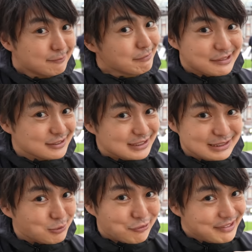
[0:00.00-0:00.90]
because it's
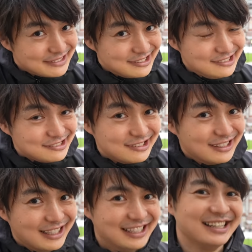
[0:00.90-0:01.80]
more fun too.
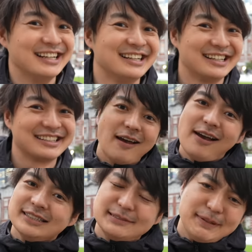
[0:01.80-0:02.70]

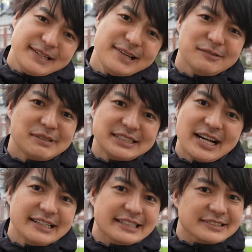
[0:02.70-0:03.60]
Speaking of my
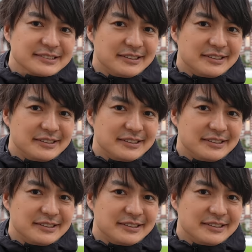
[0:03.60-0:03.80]
channel,